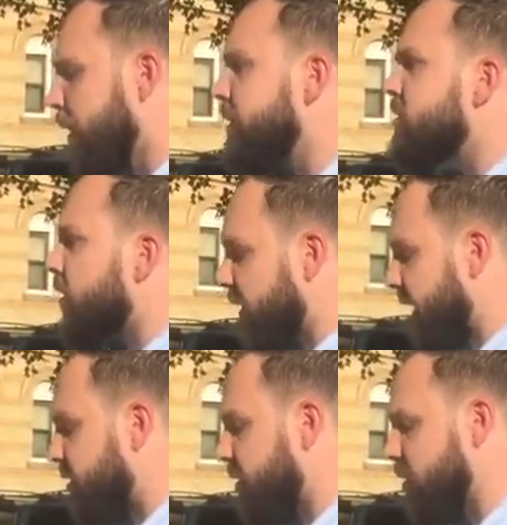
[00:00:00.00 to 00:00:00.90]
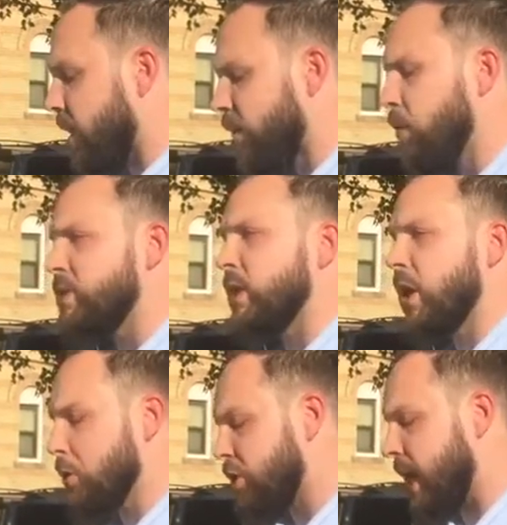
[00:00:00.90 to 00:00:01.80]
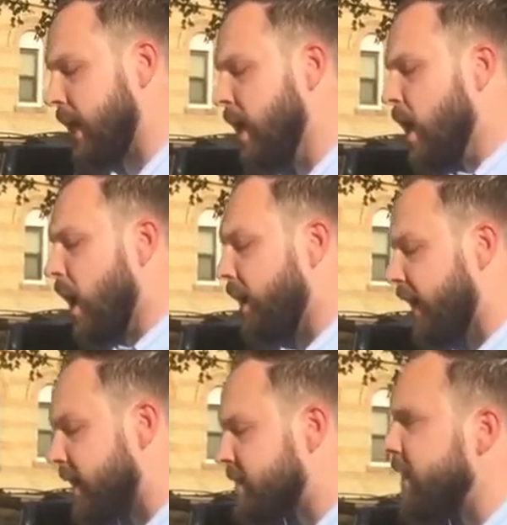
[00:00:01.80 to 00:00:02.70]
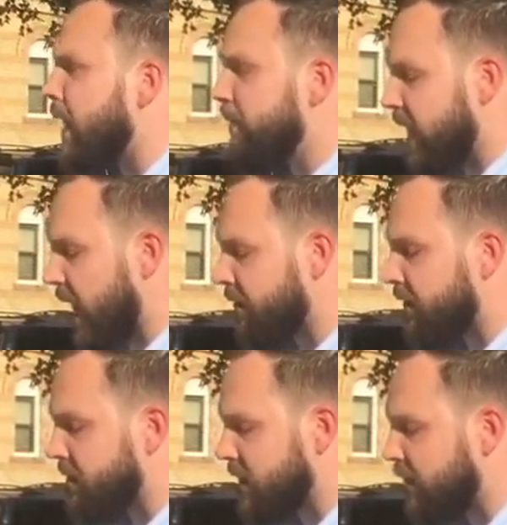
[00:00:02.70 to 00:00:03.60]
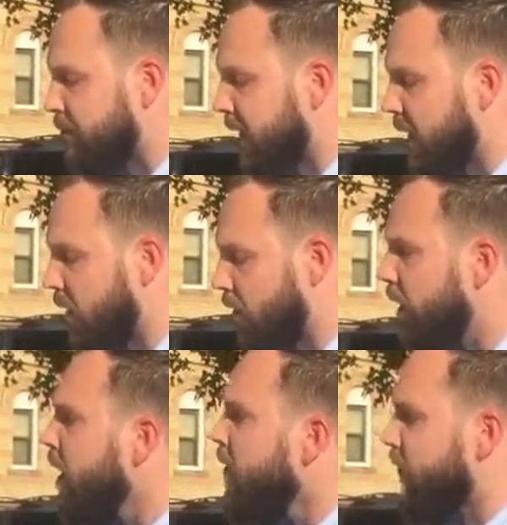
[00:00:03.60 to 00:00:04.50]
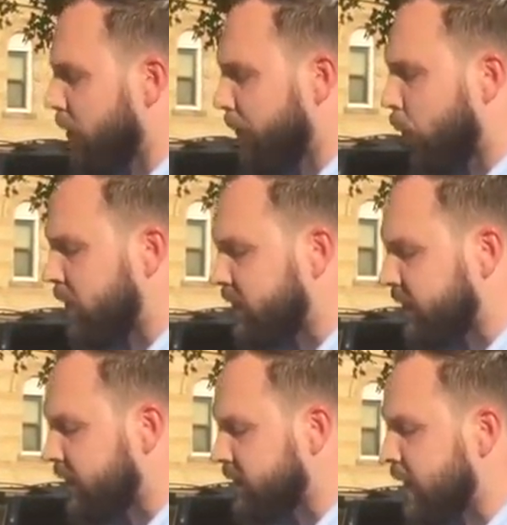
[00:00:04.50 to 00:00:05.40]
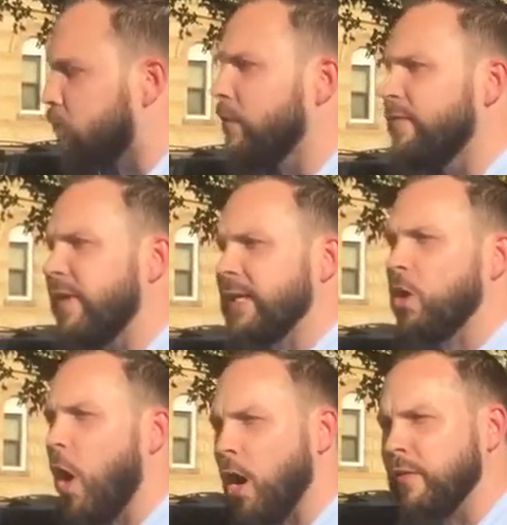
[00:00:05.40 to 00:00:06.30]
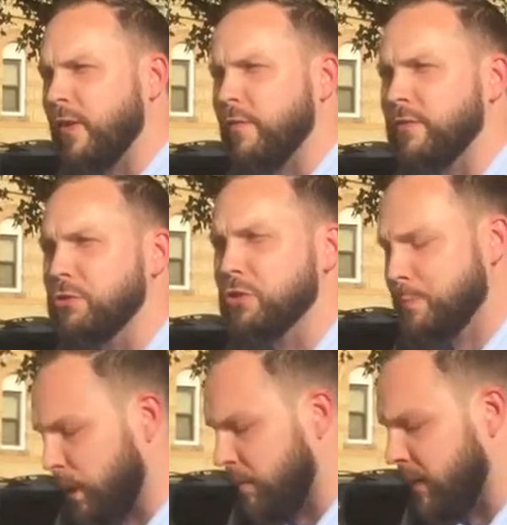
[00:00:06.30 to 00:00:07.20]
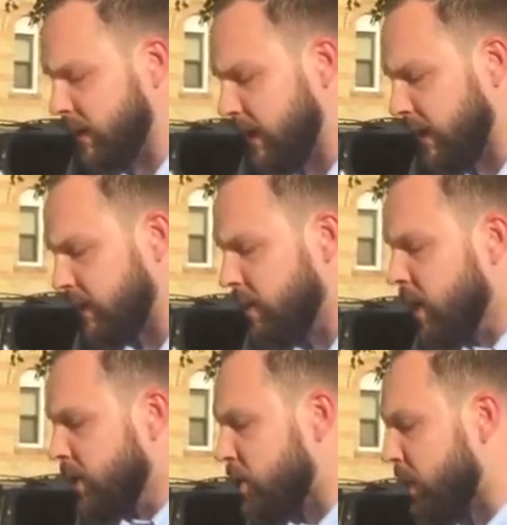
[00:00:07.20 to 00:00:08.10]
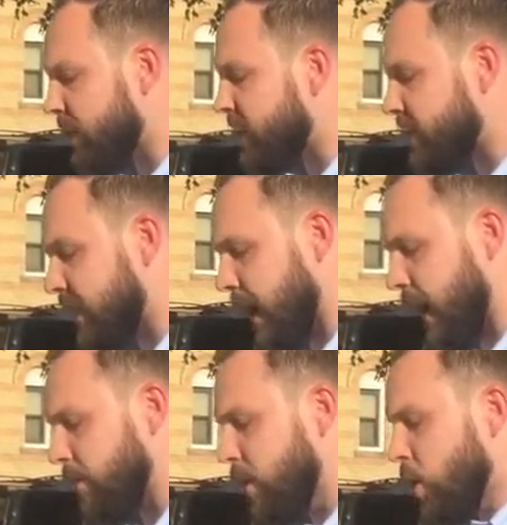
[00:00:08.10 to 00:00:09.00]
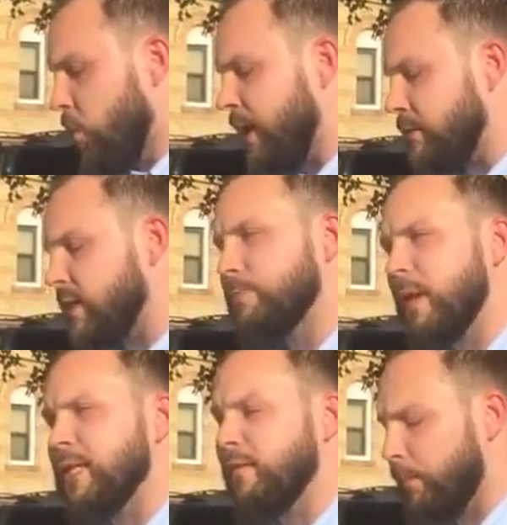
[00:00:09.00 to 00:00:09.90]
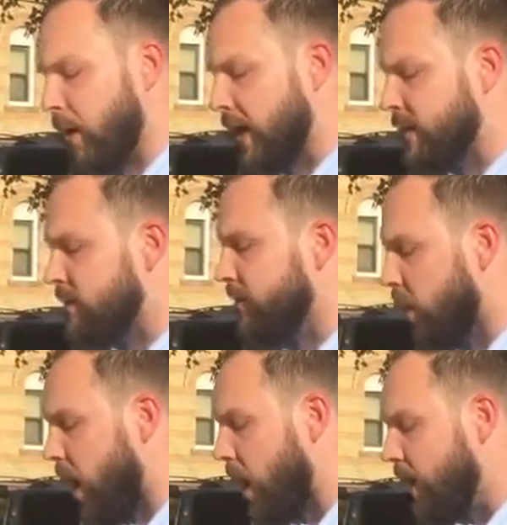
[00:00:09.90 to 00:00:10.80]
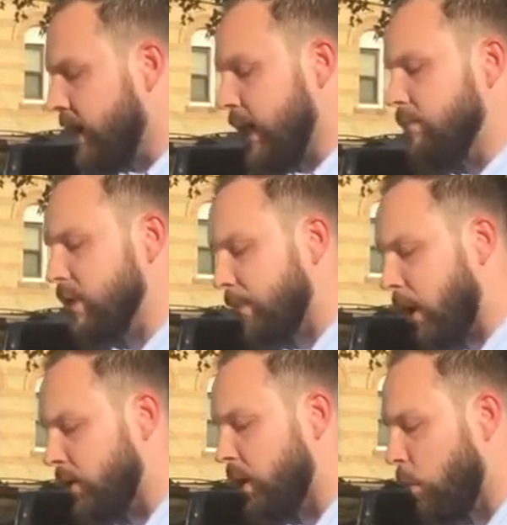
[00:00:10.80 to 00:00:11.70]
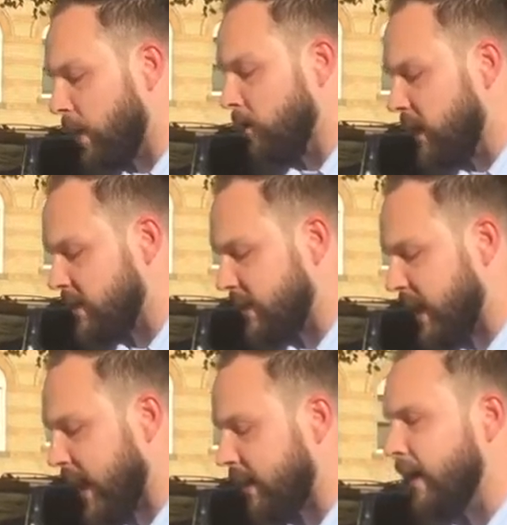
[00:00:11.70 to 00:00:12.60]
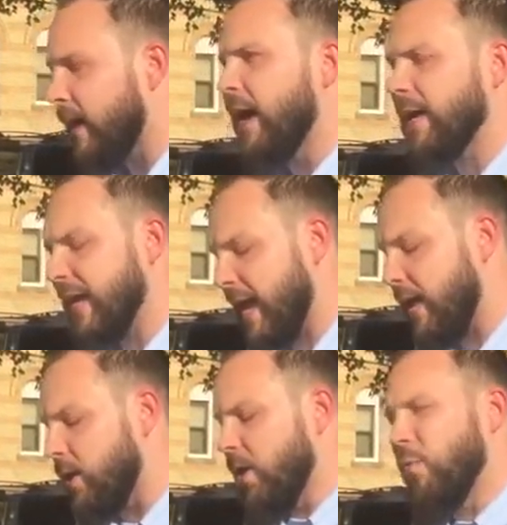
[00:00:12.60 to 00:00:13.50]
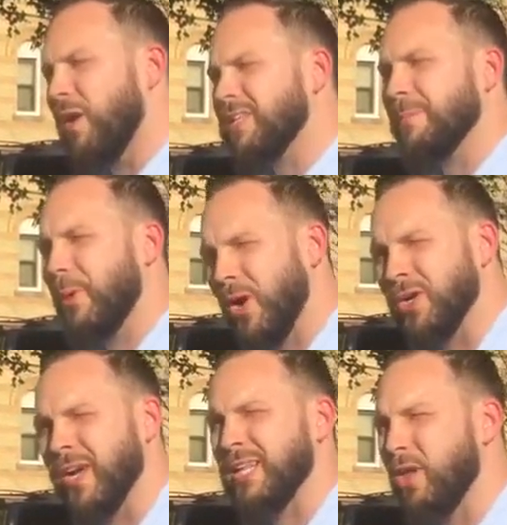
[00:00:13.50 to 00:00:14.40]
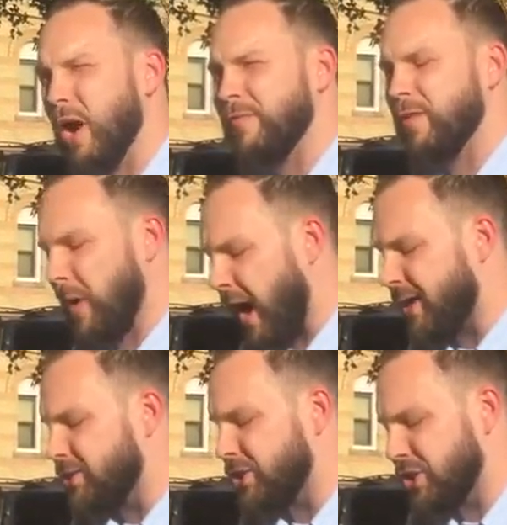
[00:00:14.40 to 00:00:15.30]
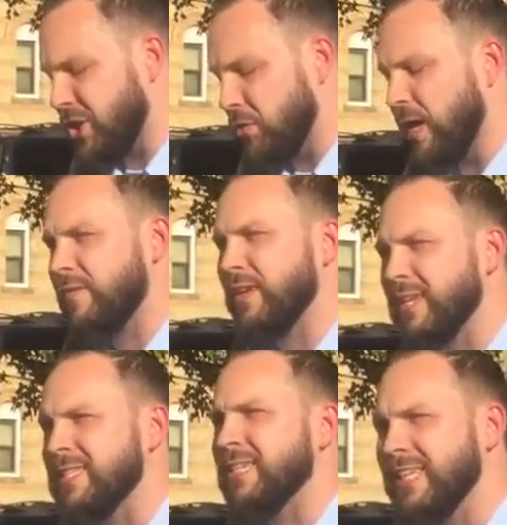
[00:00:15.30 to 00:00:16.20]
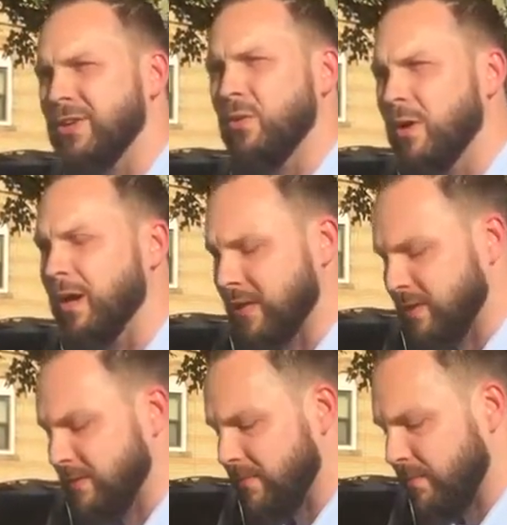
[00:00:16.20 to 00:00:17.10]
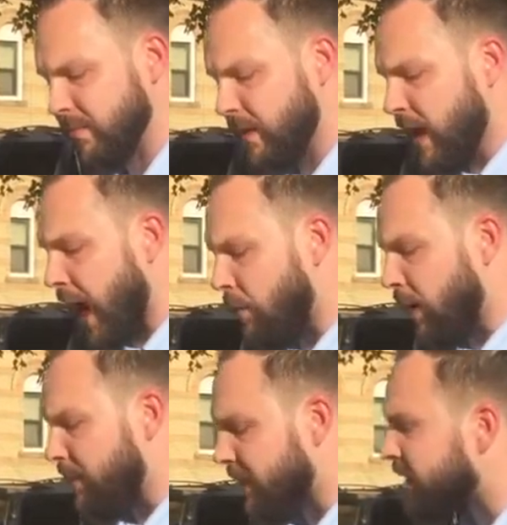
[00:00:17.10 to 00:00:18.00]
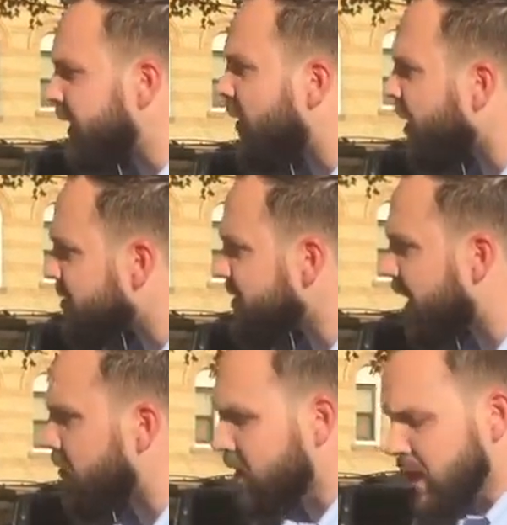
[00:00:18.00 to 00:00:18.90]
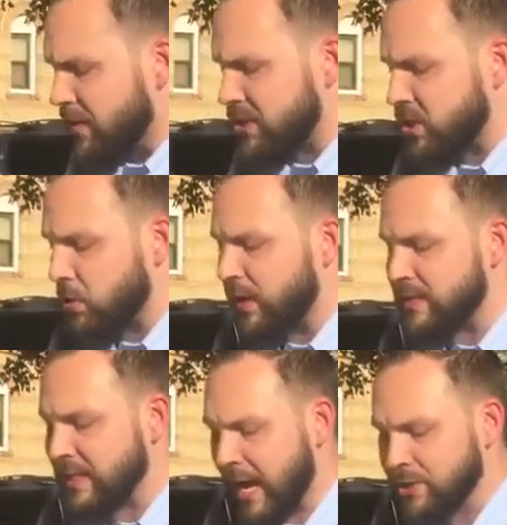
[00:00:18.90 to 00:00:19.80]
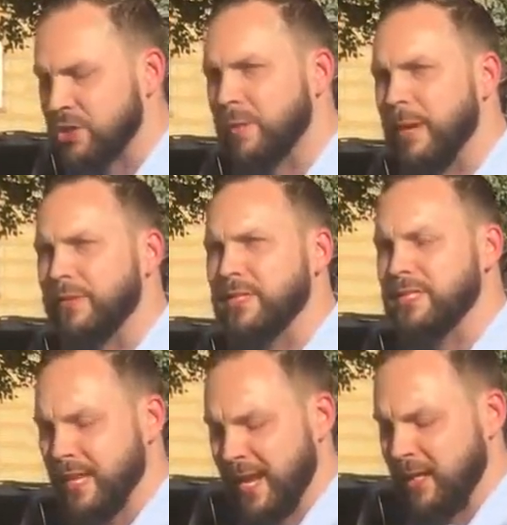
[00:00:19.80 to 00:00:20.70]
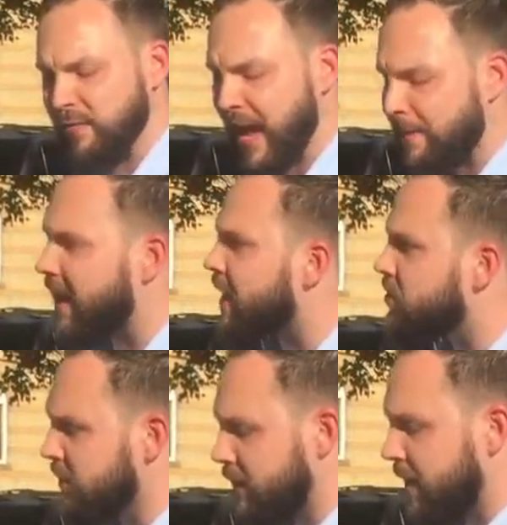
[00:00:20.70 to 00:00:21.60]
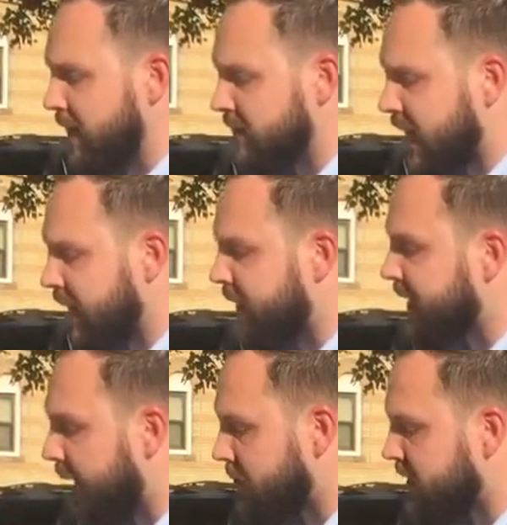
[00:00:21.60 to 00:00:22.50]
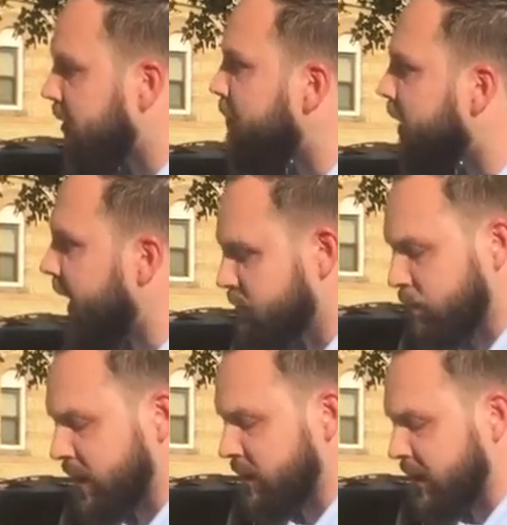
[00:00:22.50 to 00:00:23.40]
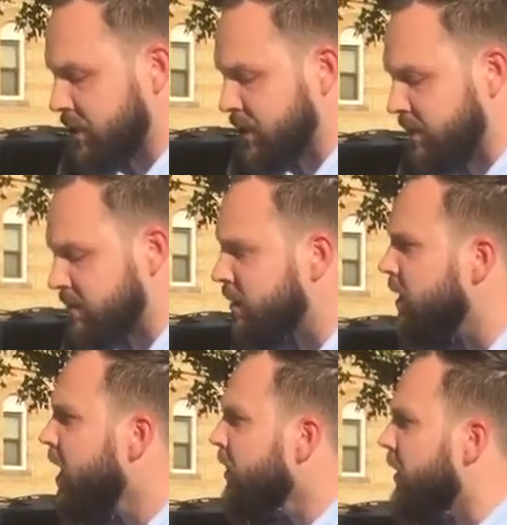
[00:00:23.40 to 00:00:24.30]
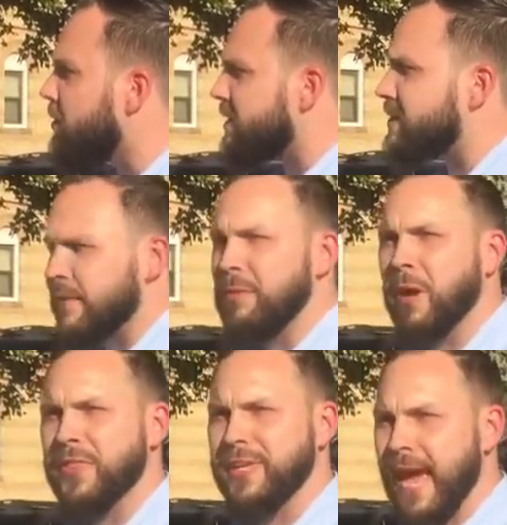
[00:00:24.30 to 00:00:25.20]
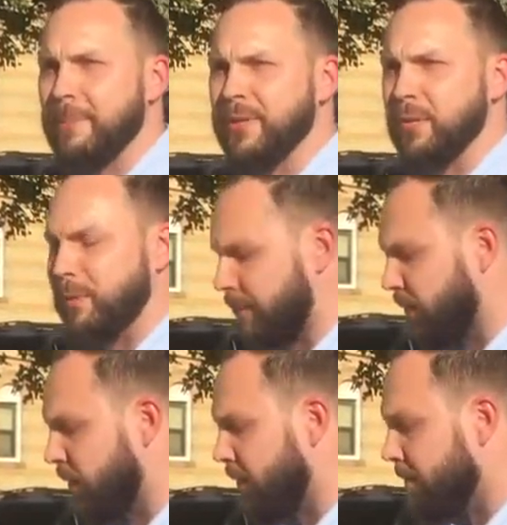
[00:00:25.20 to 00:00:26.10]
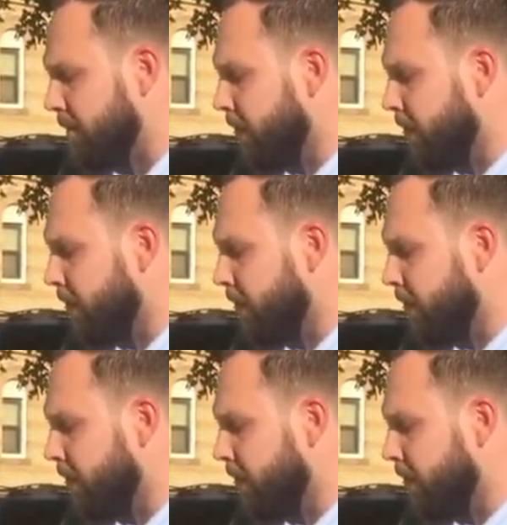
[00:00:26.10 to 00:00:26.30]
We deserve answers of who is negotiating against and on behalf of the city of Bayonne for important deals that will affect all of our futures permanently. During this time, when he was suspended of the practice of law, he was a partner at Weiner Lesniak. Again, what is a partner at a law firm hired to do if it isn't legal work? I want to be clear also, this story is not just about the stain of haphazardly maintaining accounts in compliance with regulations. There is a seven-month gap here, people,